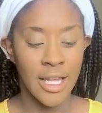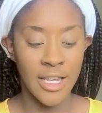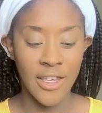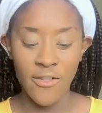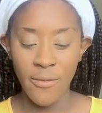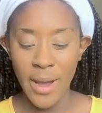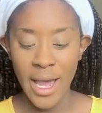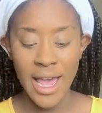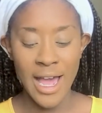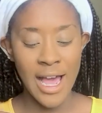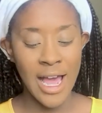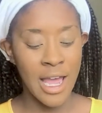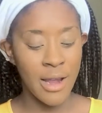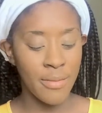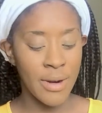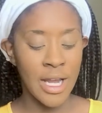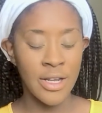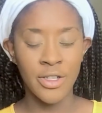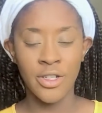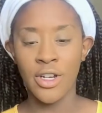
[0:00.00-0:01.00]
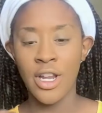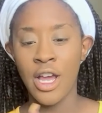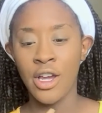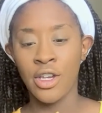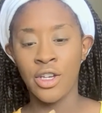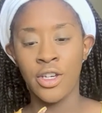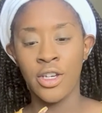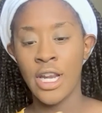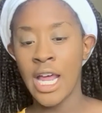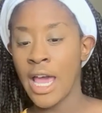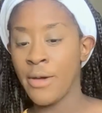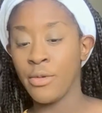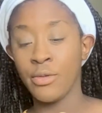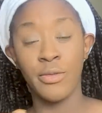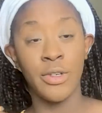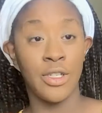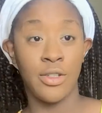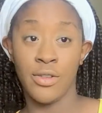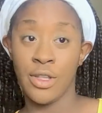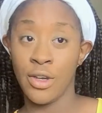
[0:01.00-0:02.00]
if my eyebrows are not good, I will
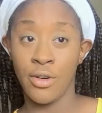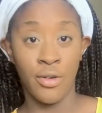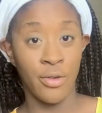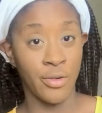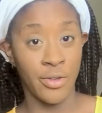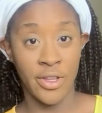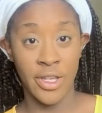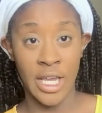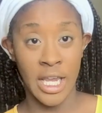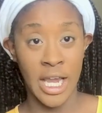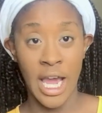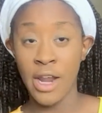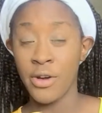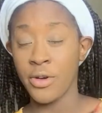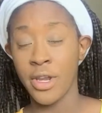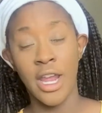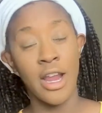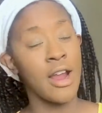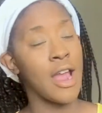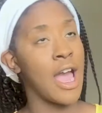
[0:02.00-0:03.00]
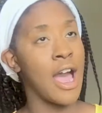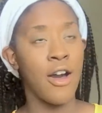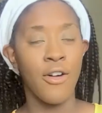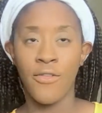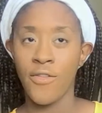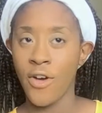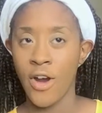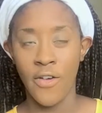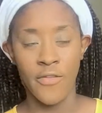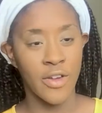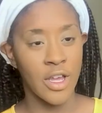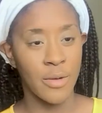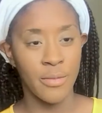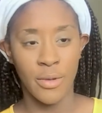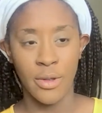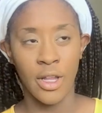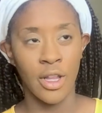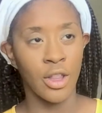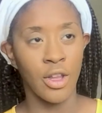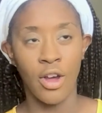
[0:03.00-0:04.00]
redo the whole thing. I don't care how far I've come
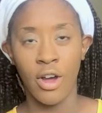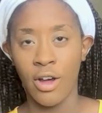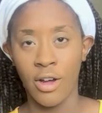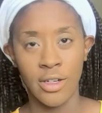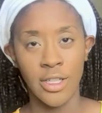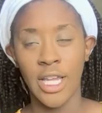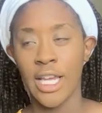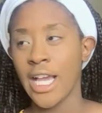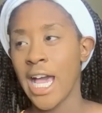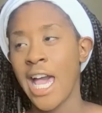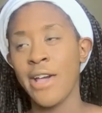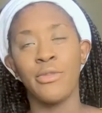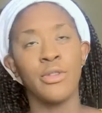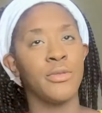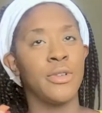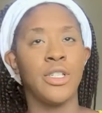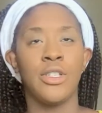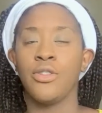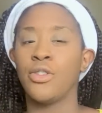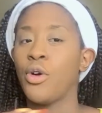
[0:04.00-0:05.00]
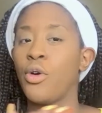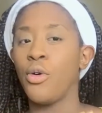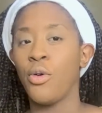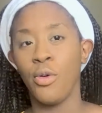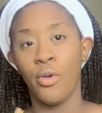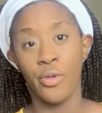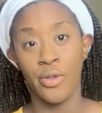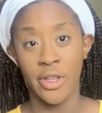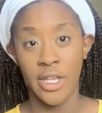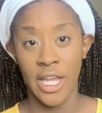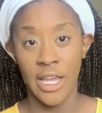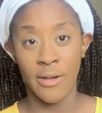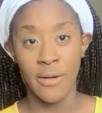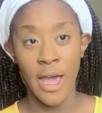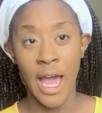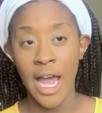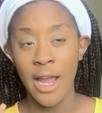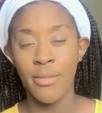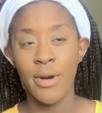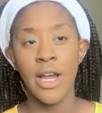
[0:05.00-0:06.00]
along, like I will redo the whole thing.
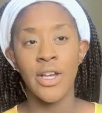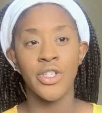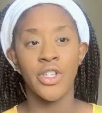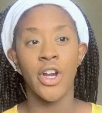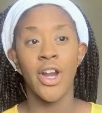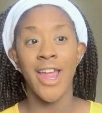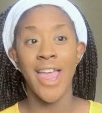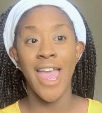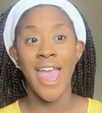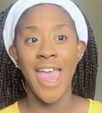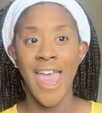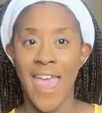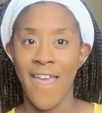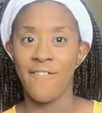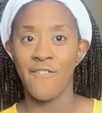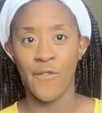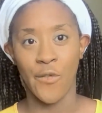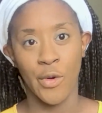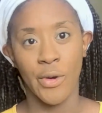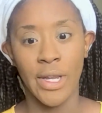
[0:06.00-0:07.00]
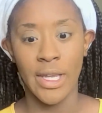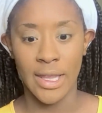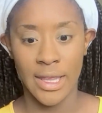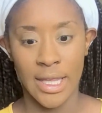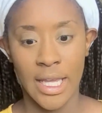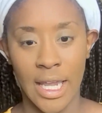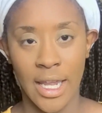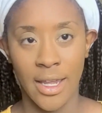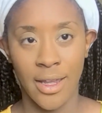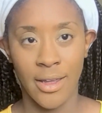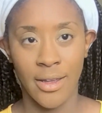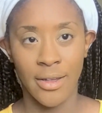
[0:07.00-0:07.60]
Eyebrows are everything.